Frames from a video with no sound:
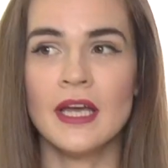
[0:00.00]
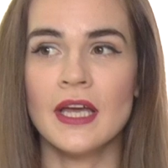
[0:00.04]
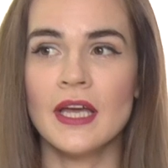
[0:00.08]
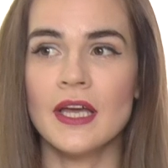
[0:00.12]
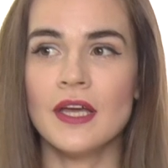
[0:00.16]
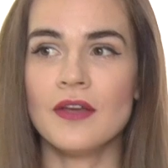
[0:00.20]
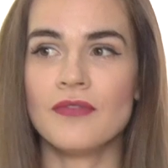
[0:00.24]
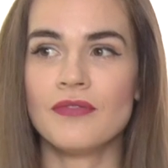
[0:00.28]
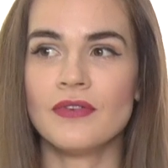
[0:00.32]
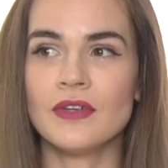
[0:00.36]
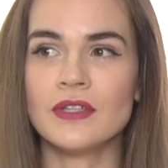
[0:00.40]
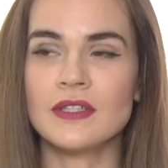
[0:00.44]

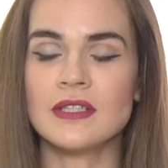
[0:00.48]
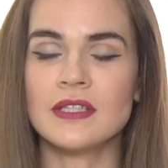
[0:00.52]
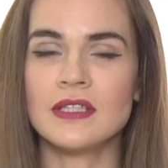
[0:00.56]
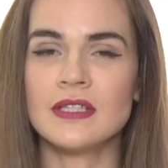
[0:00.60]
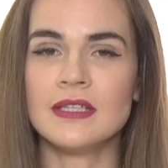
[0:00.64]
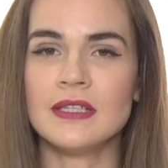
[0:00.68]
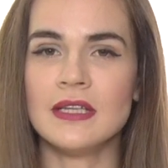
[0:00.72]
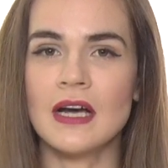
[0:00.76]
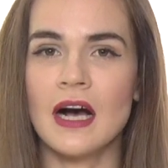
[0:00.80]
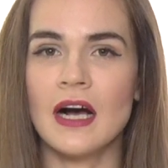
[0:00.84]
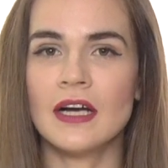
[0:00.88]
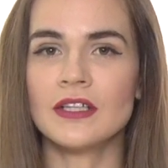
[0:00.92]
If it's
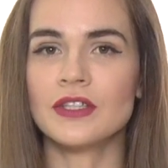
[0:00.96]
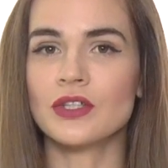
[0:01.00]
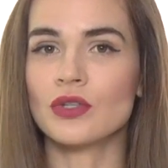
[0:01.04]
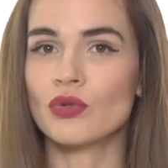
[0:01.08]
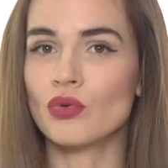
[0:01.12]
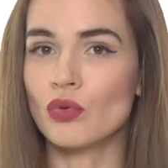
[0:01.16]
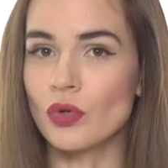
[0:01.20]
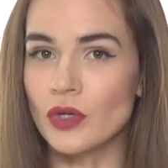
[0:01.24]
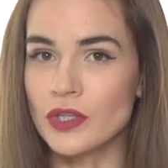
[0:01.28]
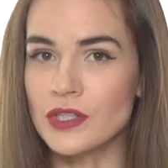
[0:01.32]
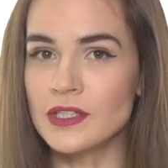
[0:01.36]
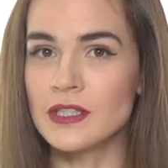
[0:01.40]
not
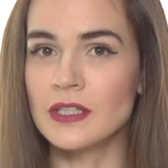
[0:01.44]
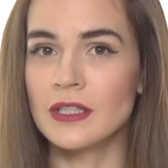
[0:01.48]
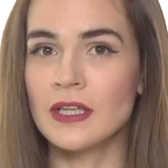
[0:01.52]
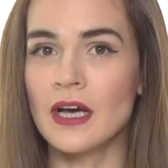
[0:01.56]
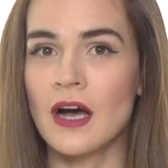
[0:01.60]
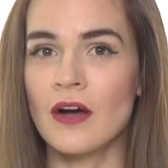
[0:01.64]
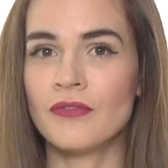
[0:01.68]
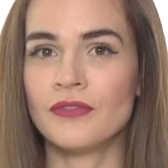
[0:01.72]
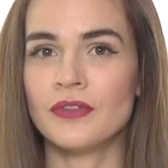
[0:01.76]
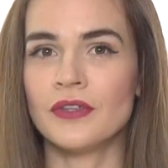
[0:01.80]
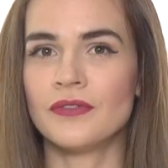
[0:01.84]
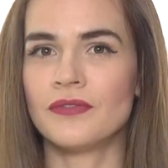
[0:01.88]
coarse
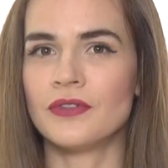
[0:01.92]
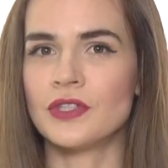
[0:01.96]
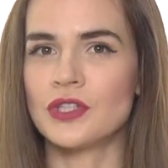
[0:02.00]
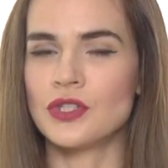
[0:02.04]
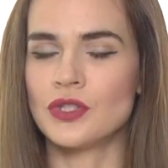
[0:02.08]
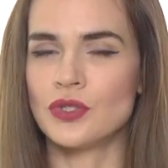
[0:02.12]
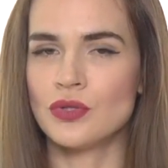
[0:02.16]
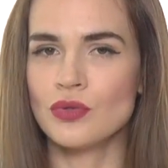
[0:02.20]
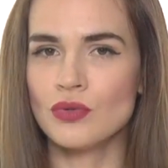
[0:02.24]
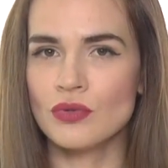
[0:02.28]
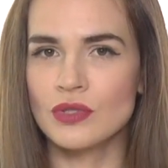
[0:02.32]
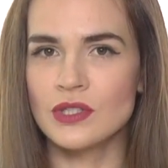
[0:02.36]
enough, if it's
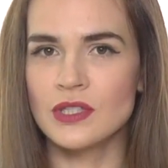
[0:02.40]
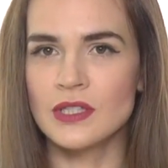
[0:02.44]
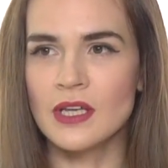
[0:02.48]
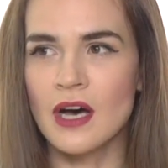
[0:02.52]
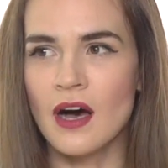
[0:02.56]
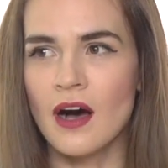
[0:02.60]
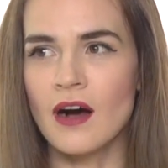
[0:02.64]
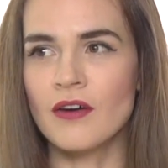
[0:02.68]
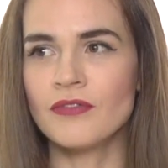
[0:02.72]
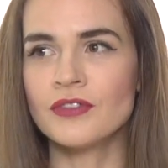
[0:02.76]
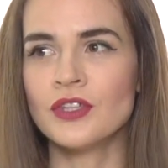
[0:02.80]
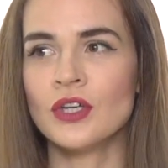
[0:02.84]
too
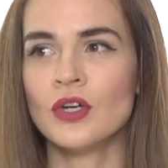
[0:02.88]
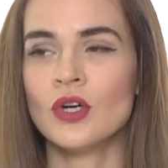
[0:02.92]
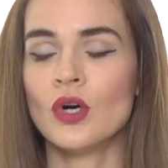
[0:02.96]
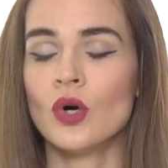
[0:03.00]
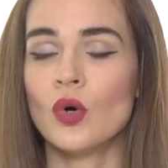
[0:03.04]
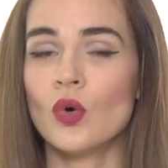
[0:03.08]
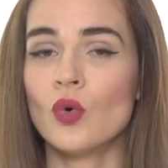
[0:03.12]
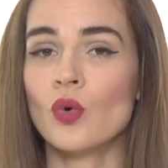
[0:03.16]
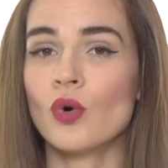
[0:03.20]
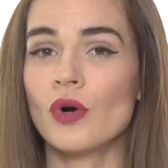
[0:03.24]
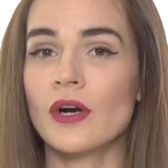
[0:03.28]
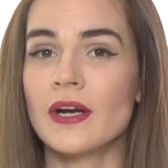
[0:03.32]

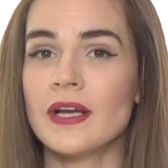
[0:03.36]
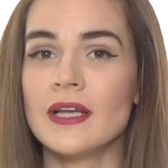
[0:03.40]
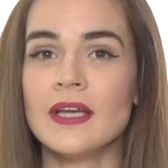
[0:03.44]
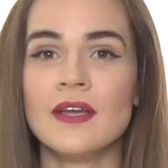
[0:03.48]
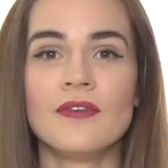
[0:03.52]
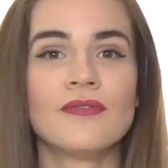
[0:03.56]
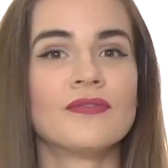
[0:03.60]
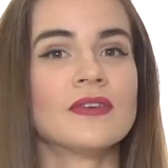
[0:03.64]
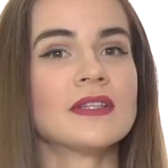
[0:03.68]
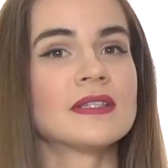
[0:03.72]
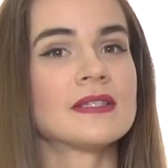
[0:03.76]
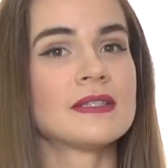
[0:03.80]
soft, or
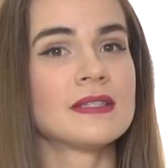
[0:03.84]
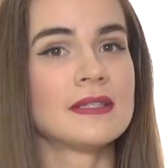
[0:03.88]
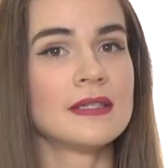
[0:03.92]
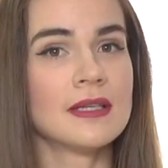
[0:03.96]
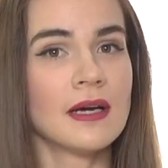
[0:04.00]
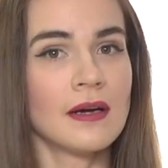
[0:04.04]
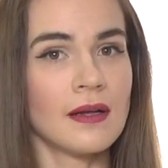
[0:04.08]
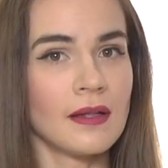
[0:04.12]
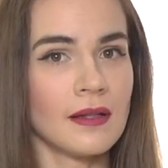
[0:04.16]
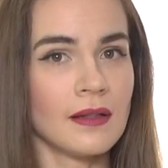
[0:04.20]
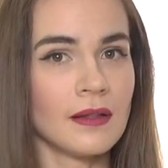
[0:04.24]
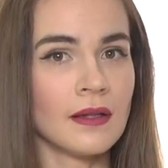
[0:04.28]
if it's
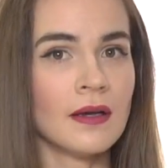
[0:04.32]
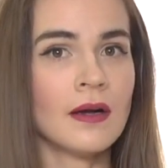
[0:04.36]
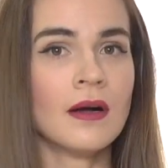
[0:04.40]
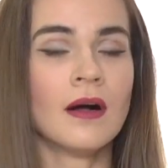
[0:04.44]
dull